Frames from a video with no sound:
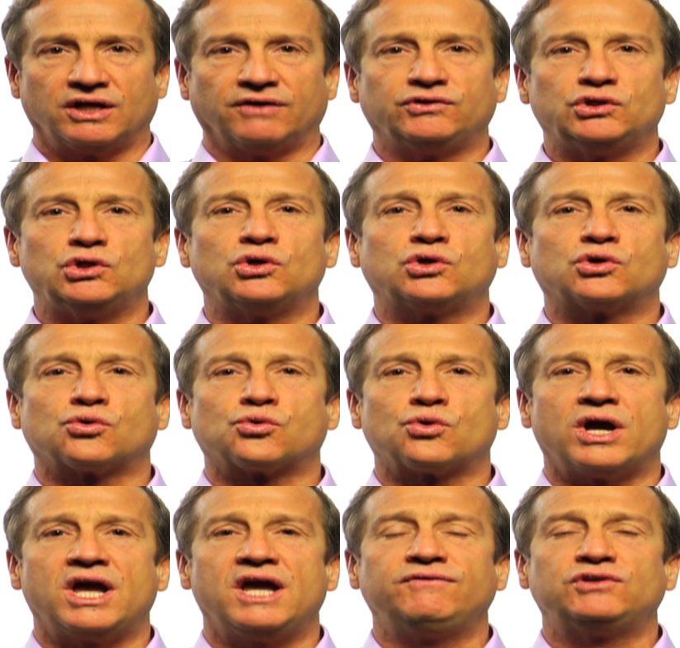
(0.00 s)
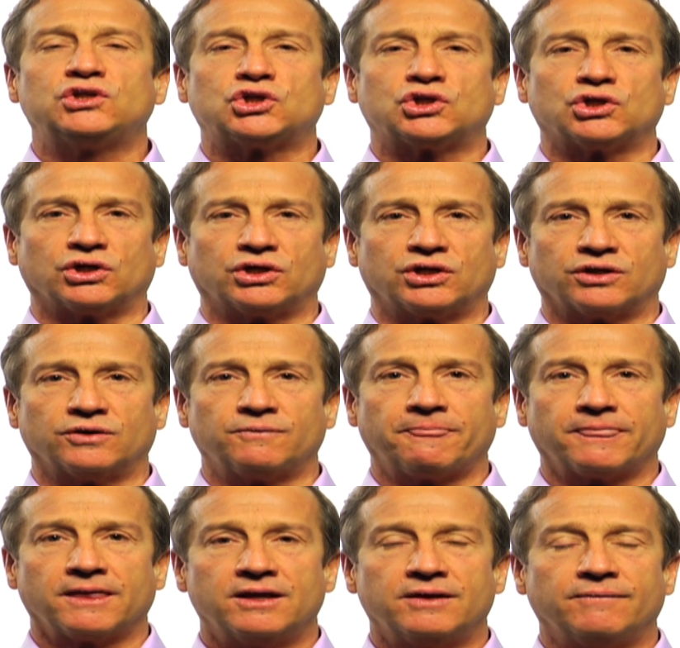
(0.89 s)
If you crave sugar,
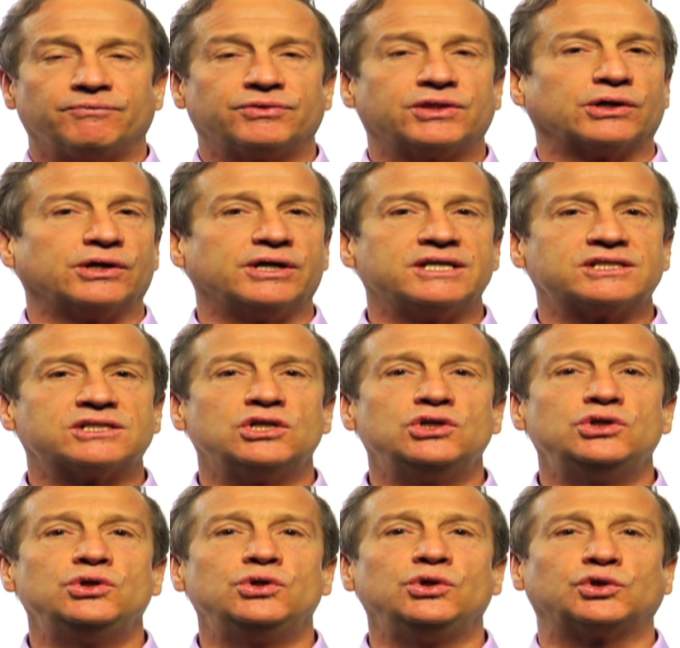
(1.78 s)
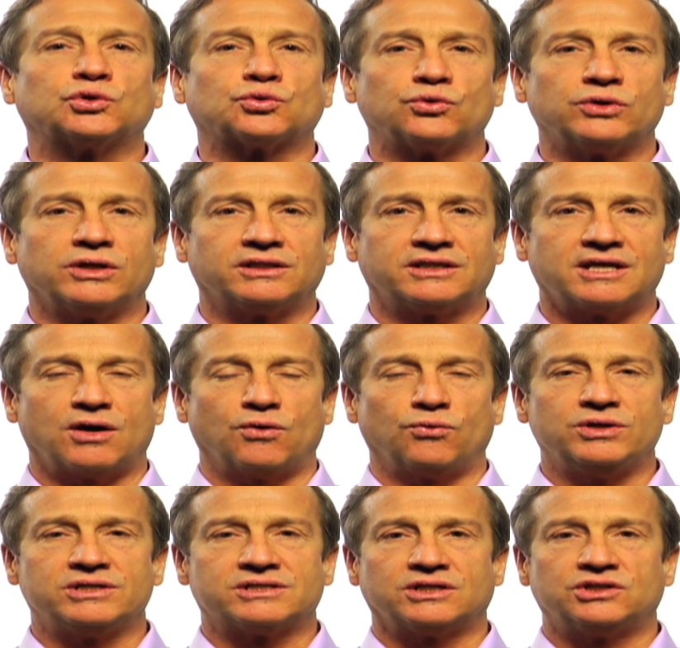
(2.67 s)
there is a nutrient that
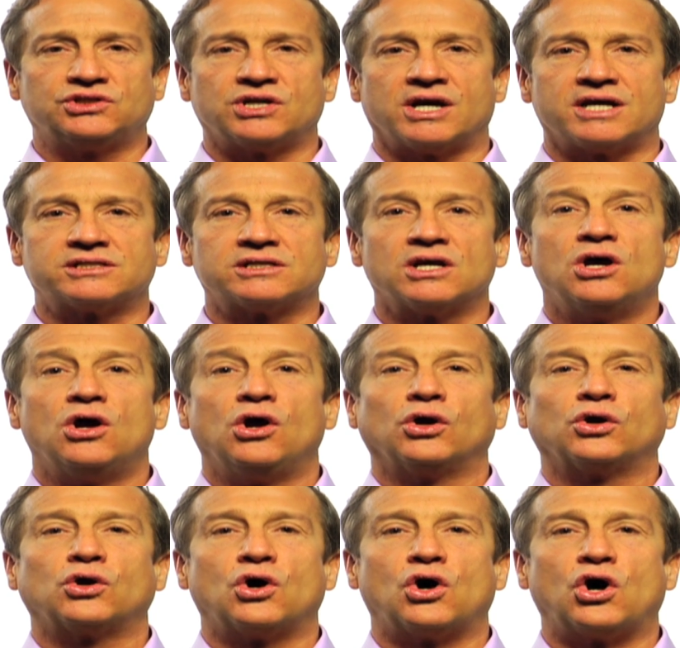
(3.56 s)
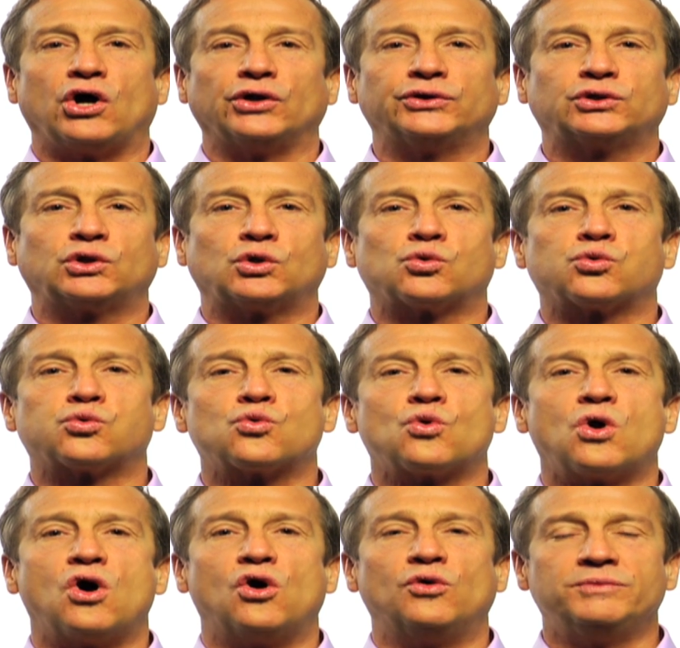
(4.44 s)
we suggest called
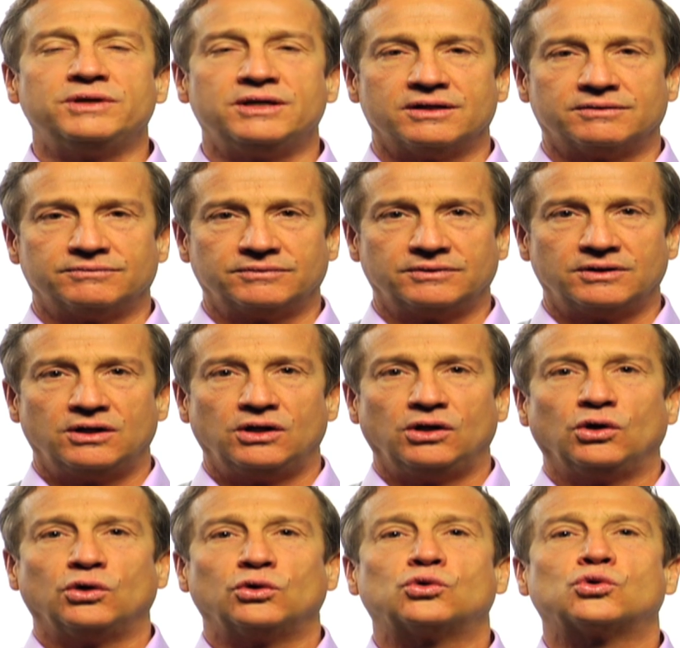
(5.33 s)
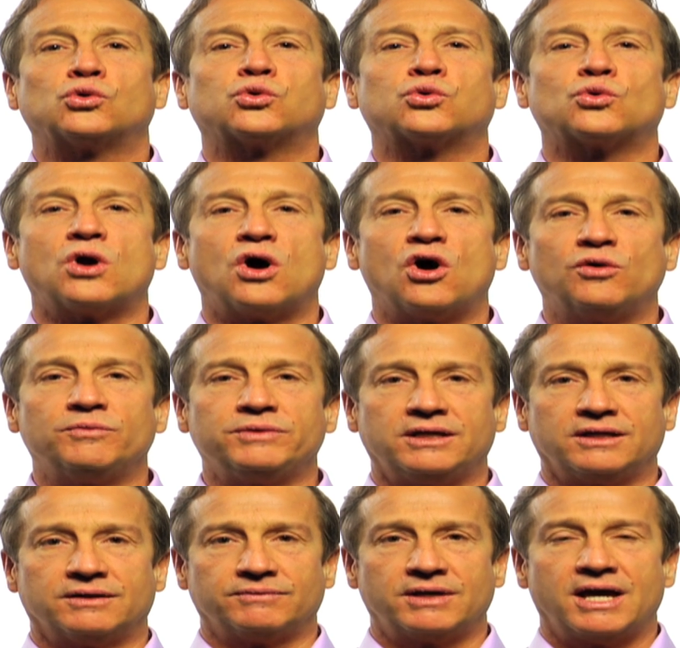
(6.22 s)
chromium.
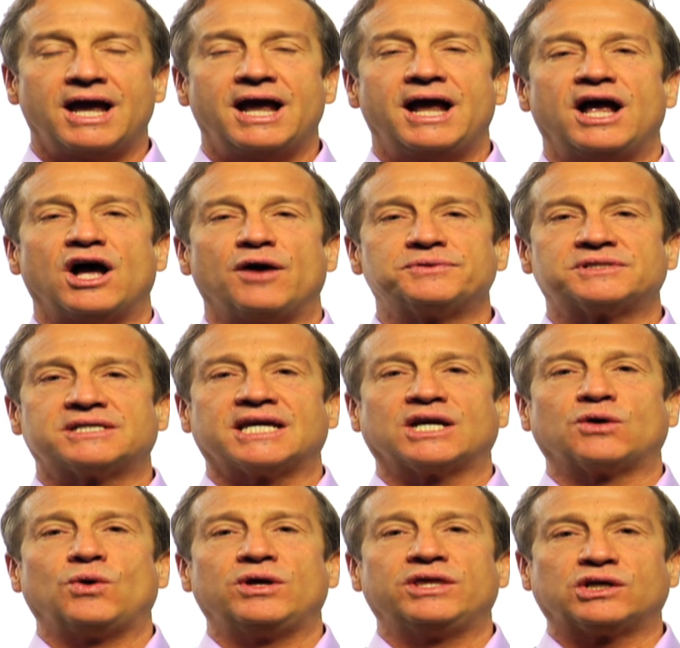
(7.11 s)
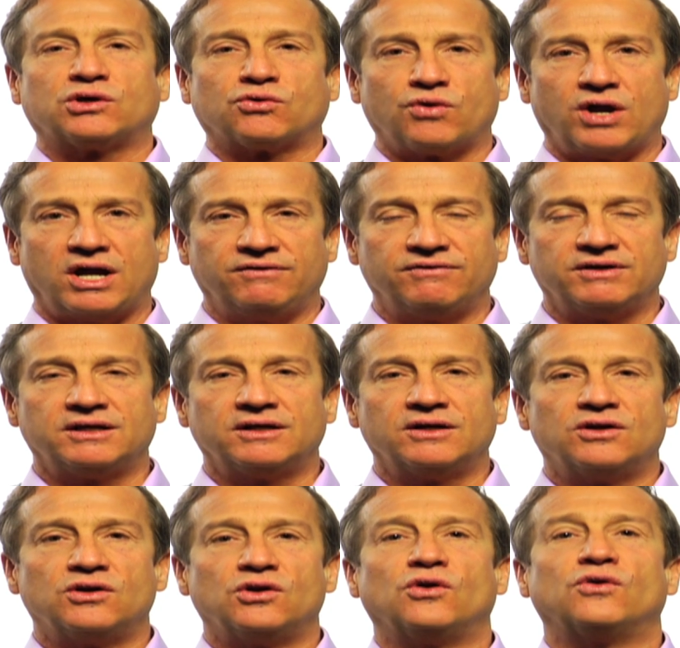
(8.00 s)
Chromium helps take away the craving
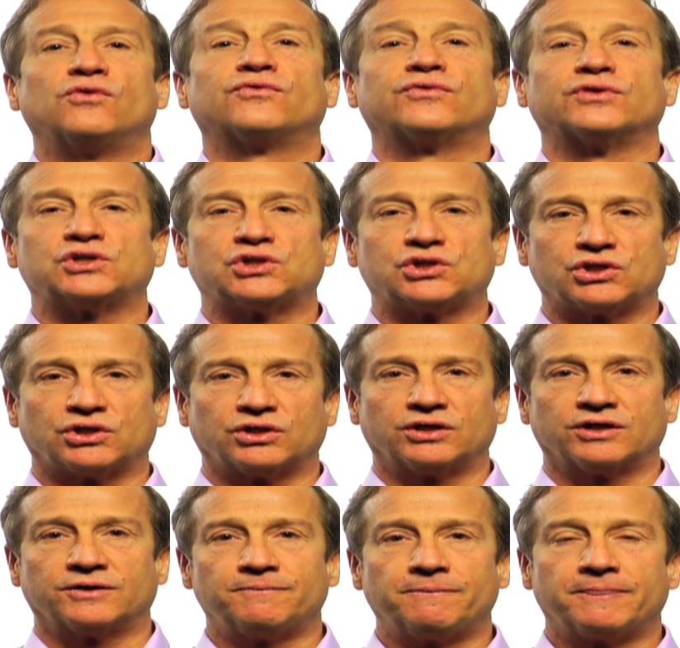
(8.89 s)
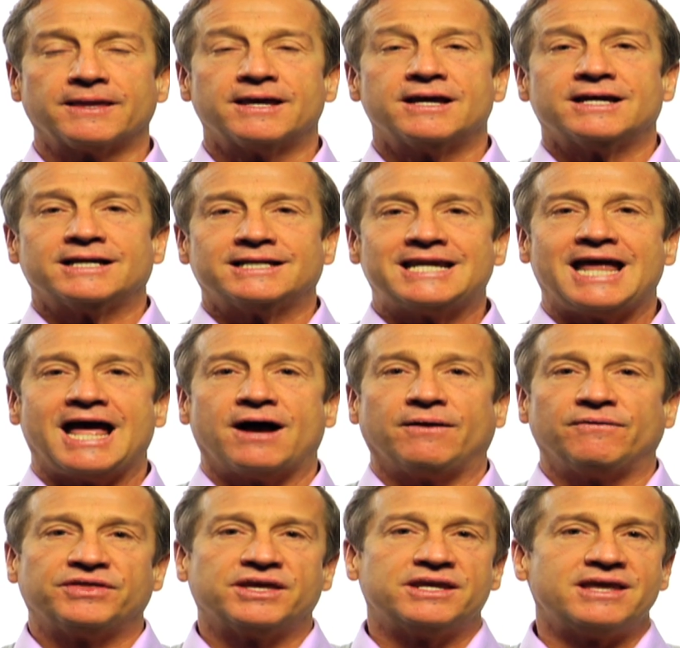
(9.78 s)
for sugar.
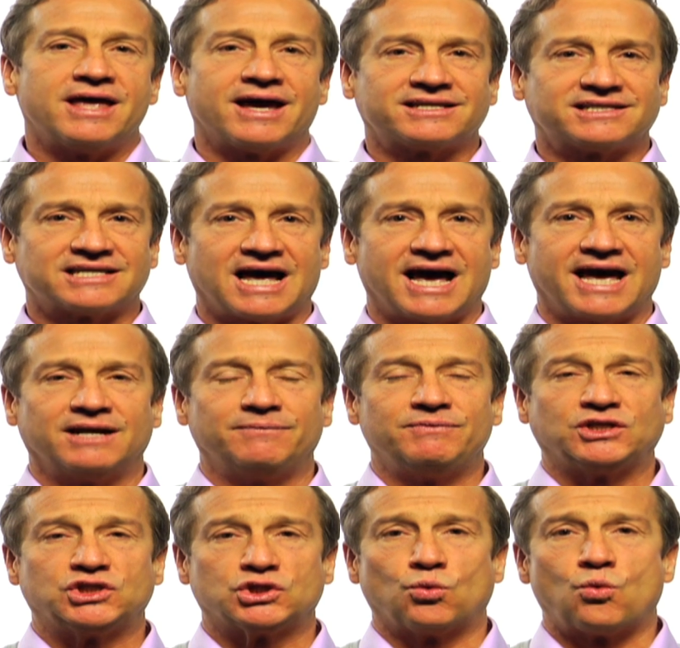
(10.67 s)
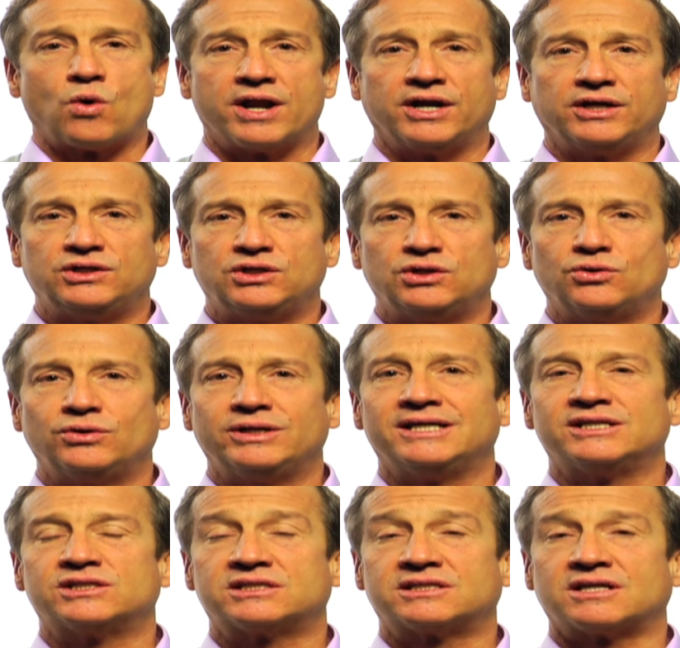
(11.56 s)
Now, the next item that you want to do
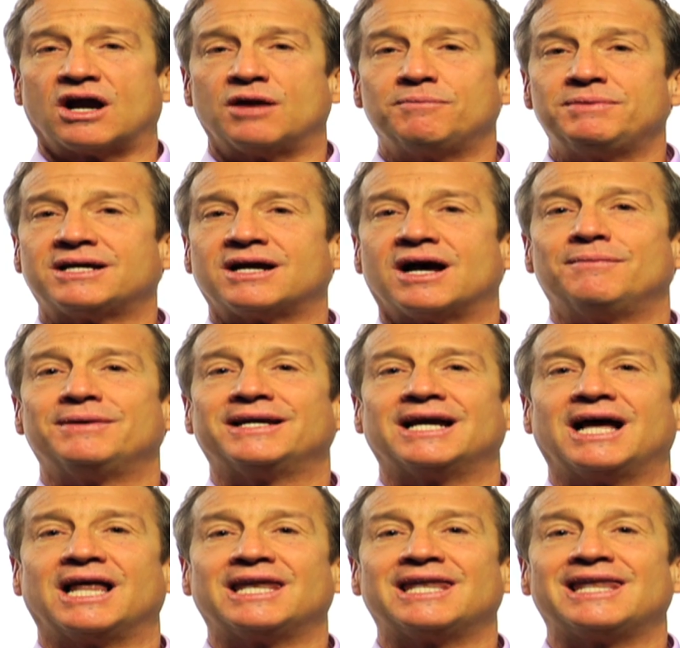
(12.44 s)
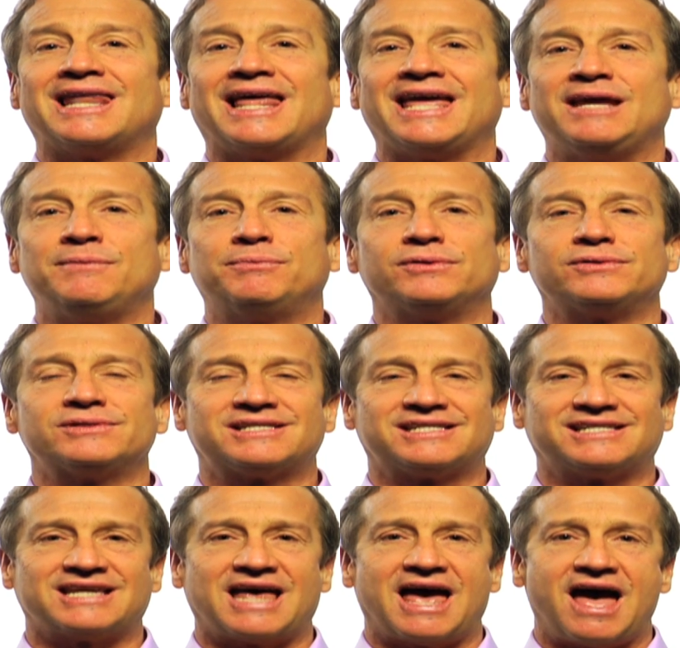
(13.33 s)
is start becoming label
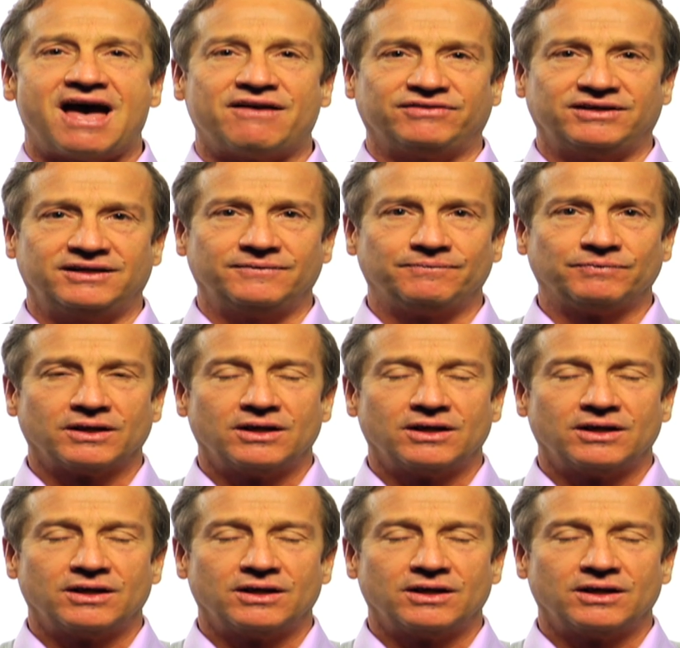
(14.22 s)
savvy.